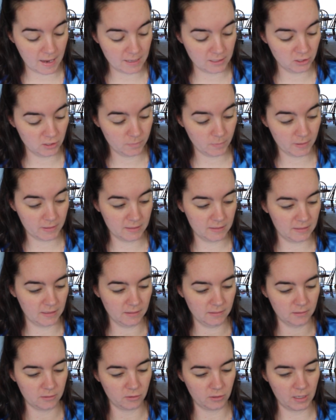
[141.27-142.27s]
I just bought this
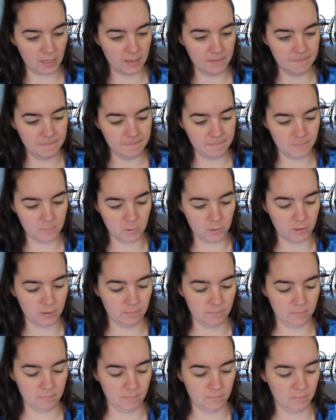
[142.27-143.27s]
yesterday, or
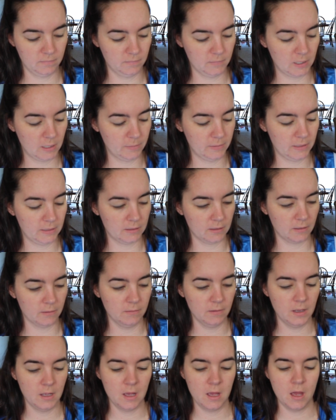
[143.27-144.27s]
a couple days ago.